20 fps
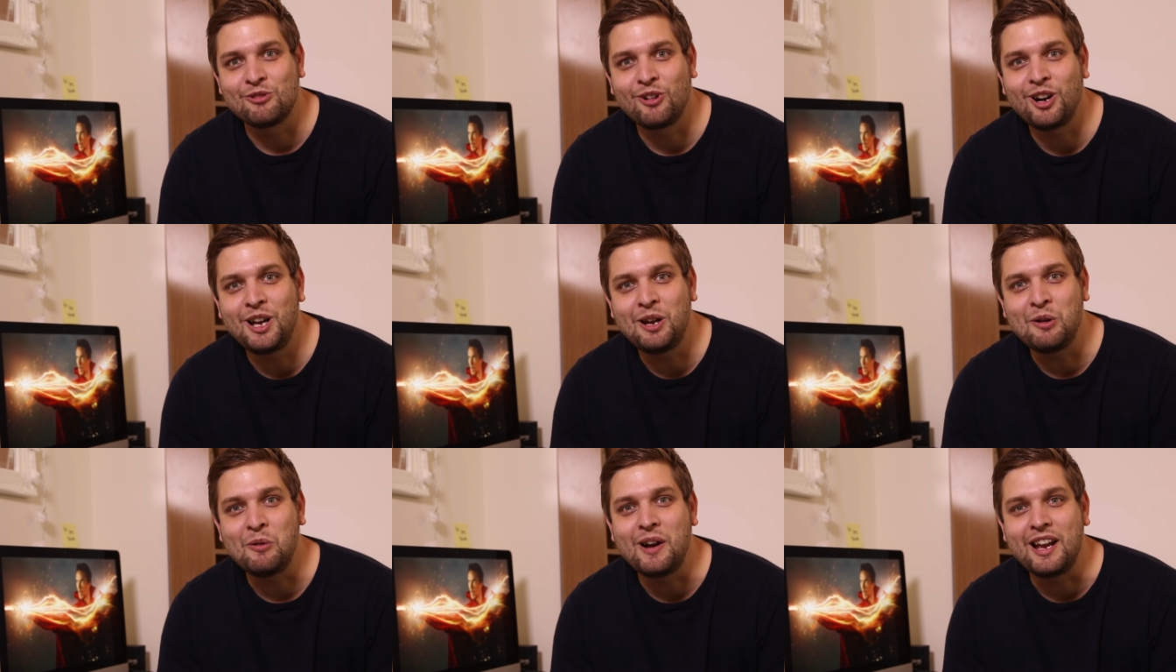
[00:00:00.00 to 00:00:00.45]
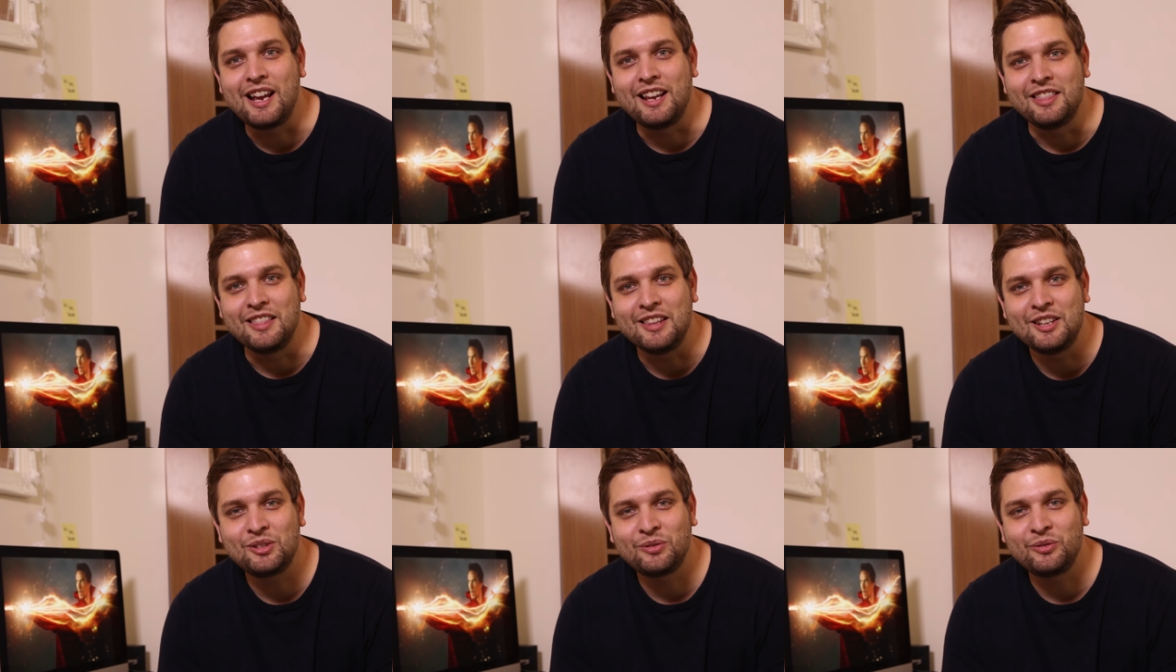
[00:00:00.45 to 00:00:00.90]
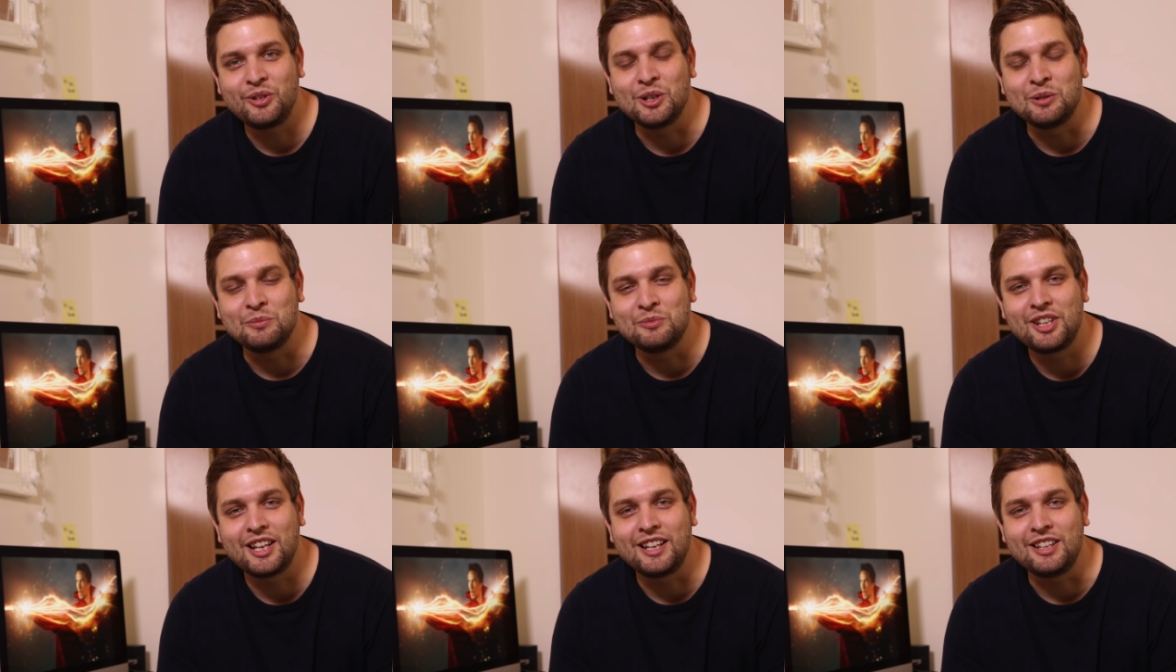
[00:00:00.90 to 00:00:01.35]
right away, this
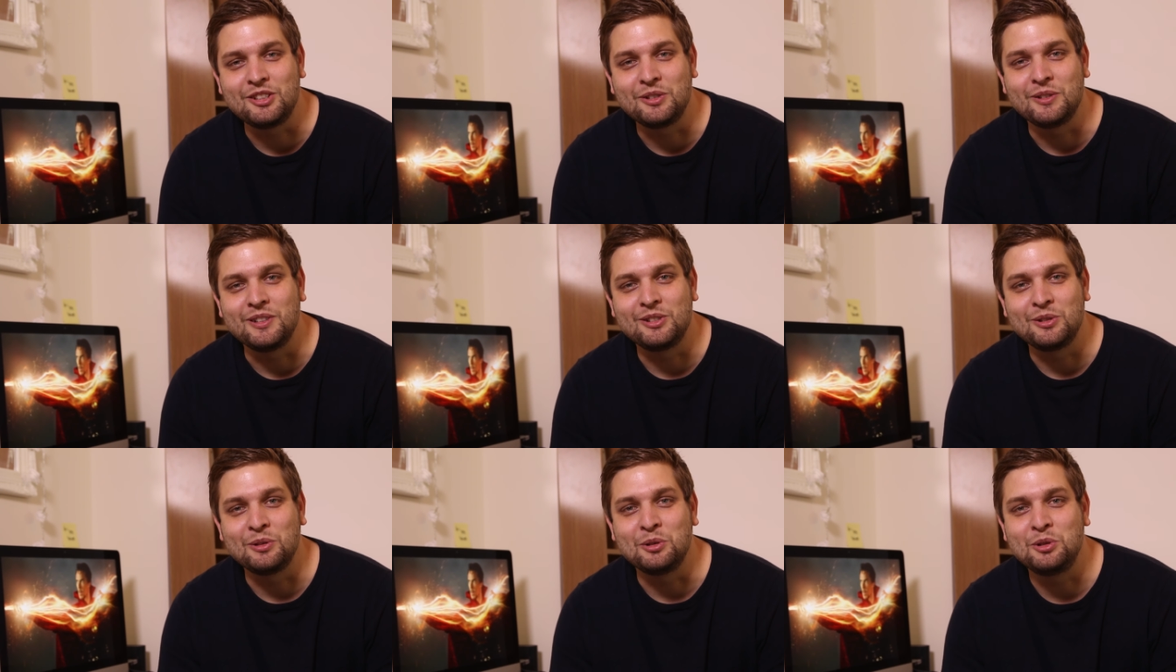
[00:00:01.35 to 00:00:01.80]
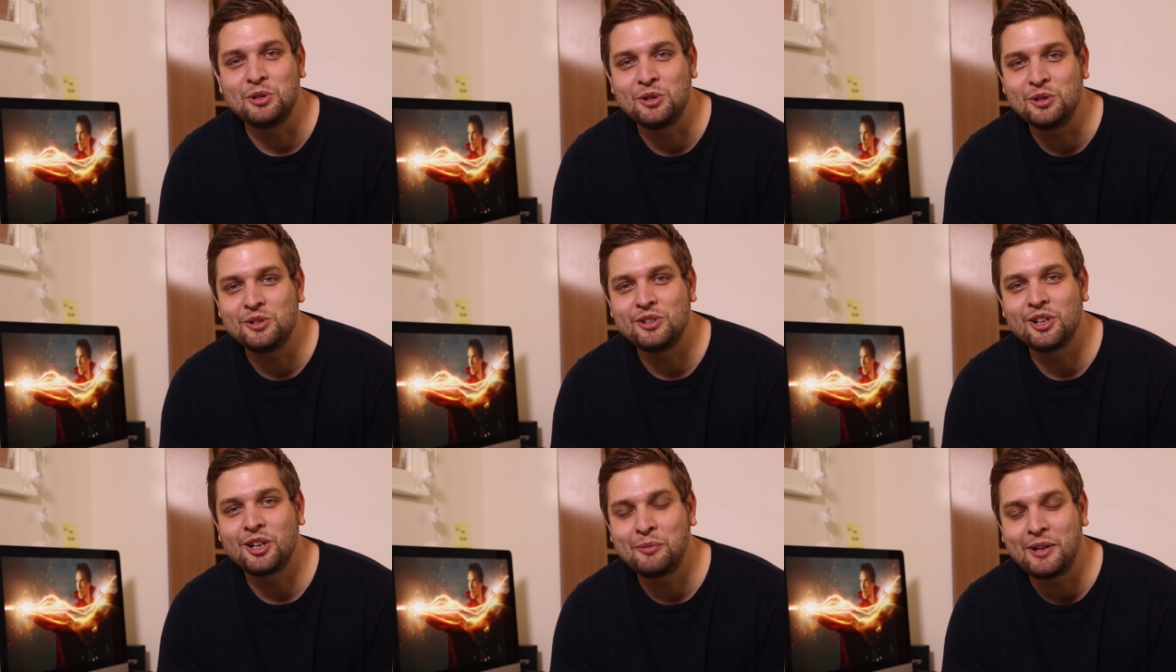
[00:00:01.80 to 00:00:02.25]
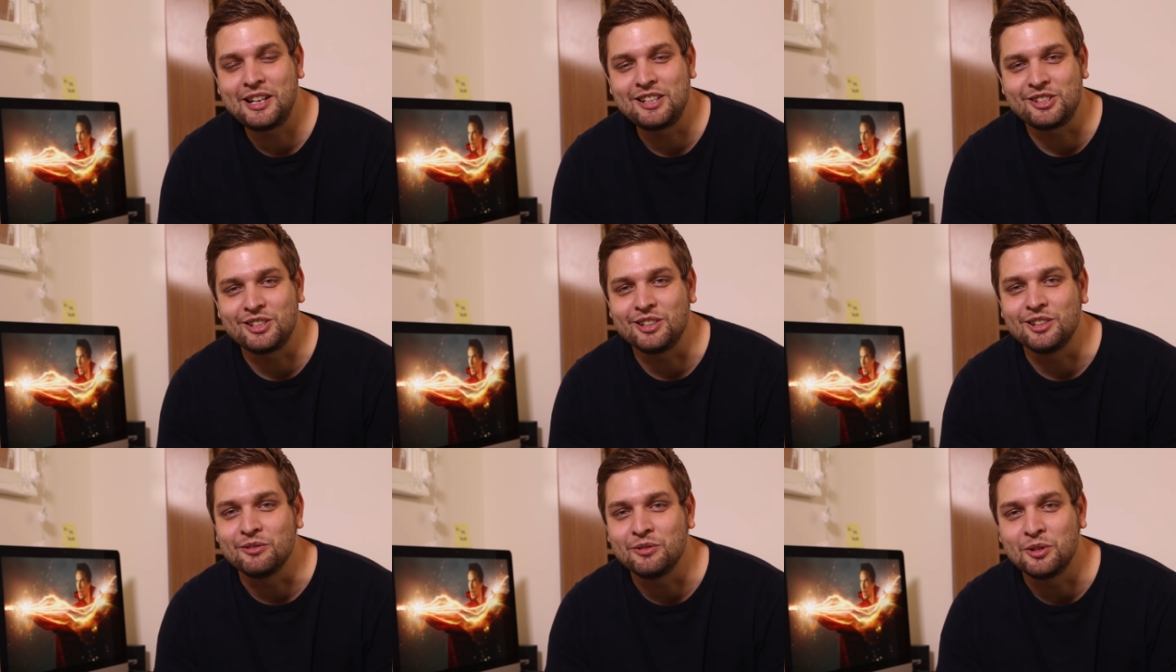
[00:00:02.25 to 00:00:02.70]
film takes you into a new
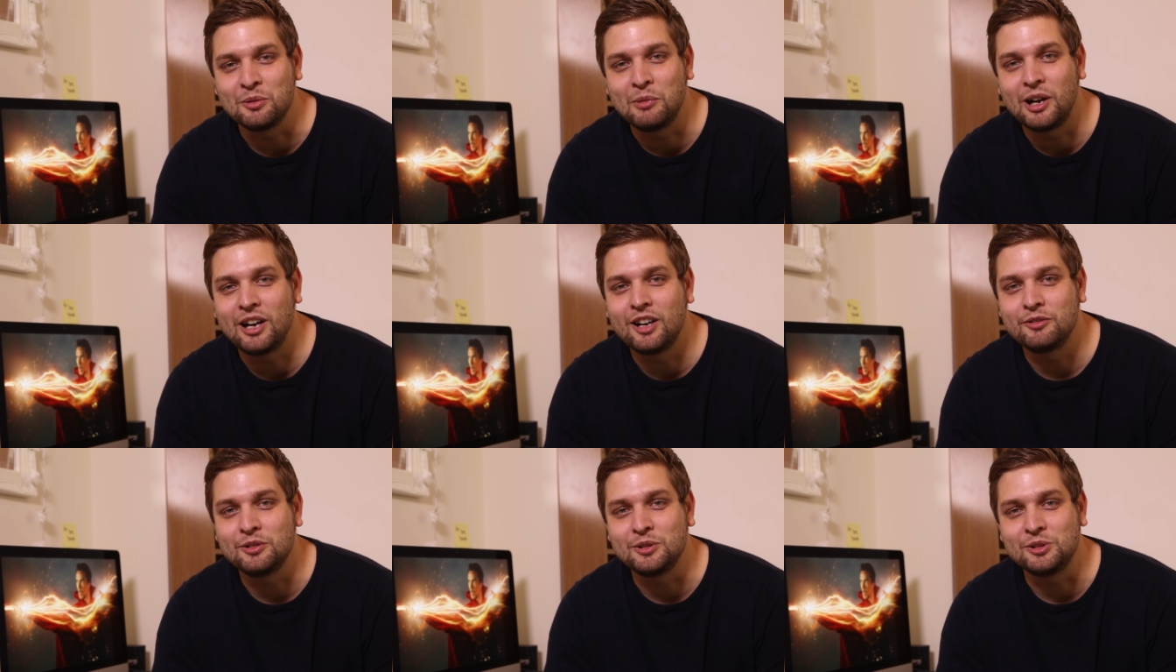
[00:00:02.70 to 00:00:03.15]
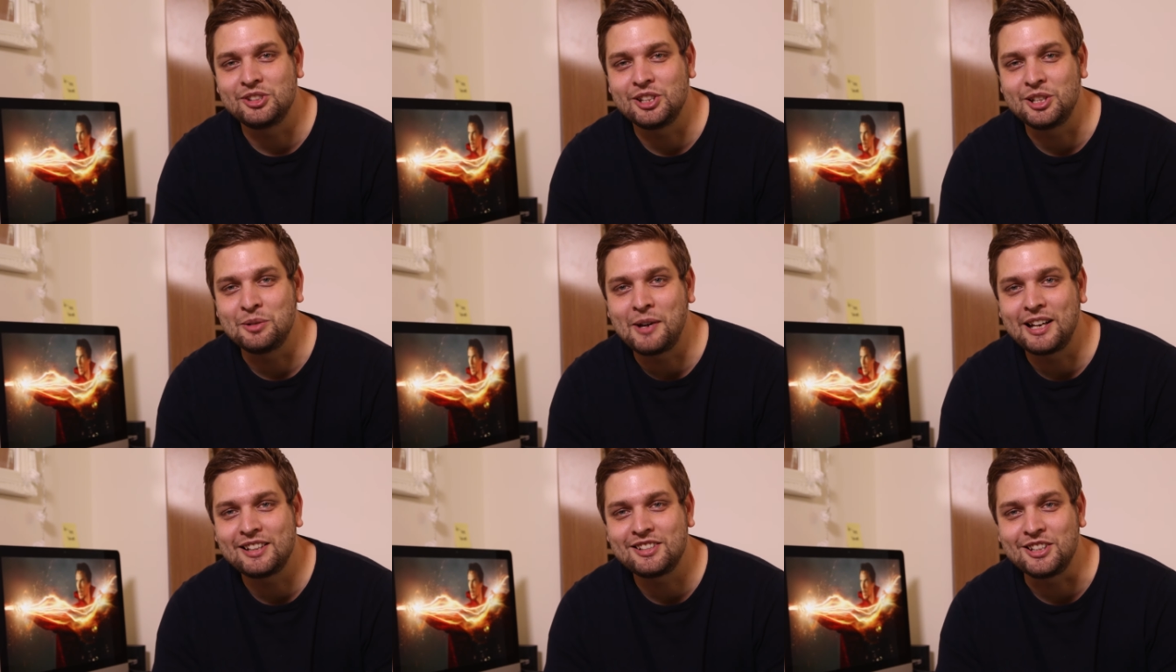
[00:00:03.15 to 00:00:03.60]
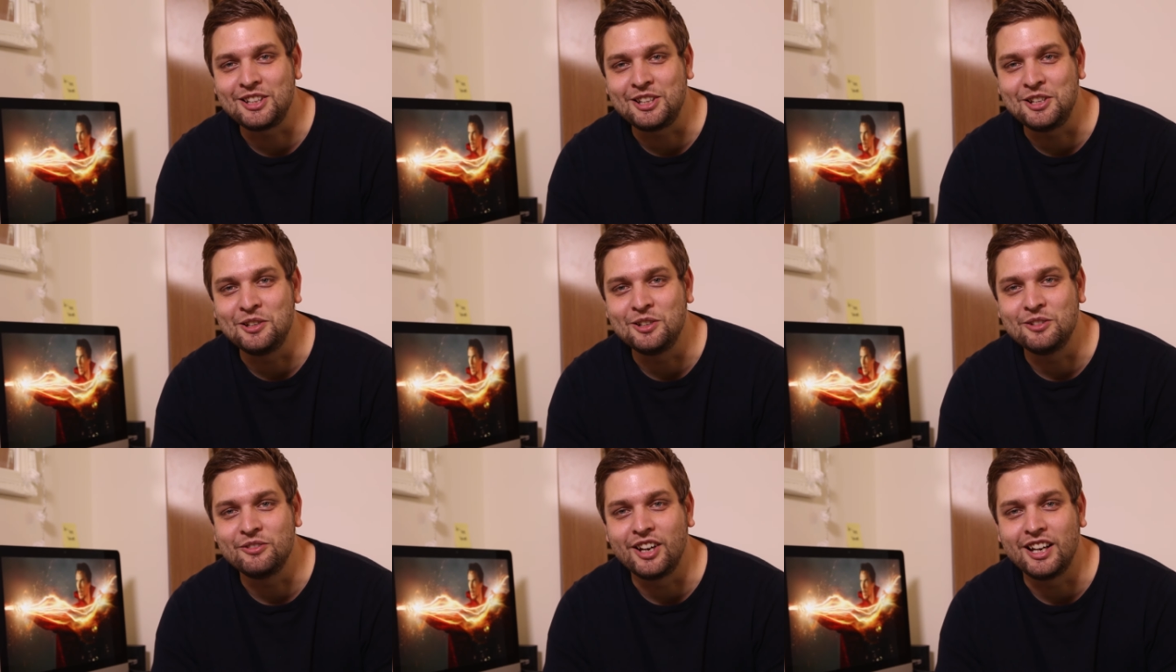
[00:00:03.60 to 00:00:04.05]
dimension of the Marvel Cinematic
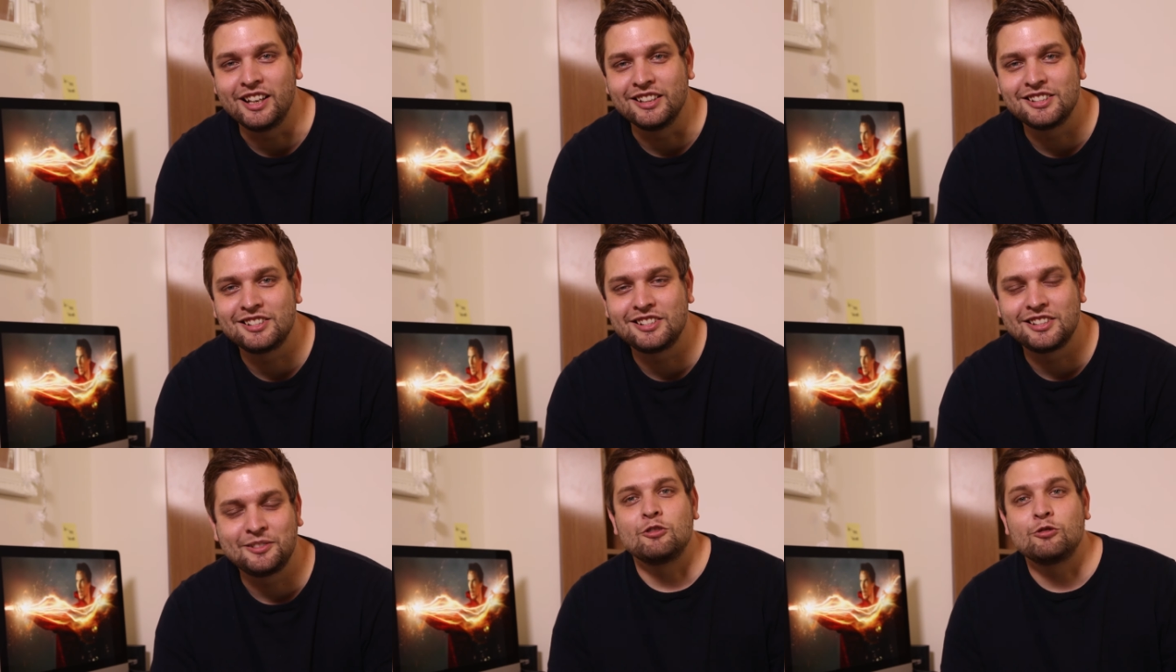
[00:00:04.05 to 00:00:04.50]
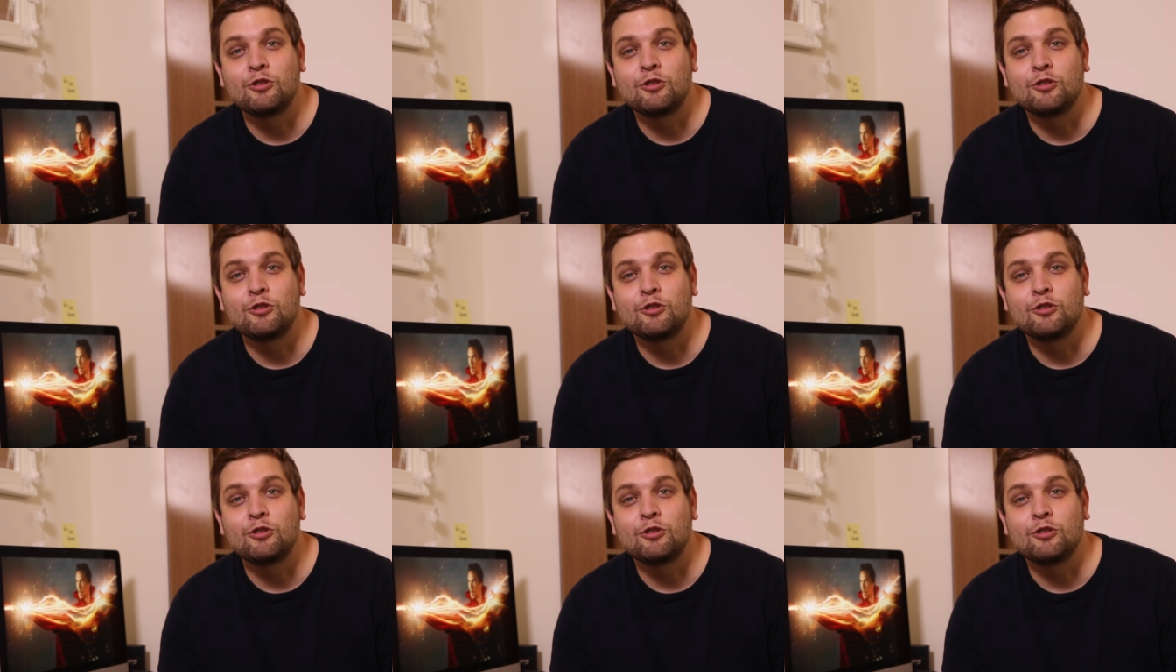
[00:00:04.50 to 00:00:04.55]
Universe.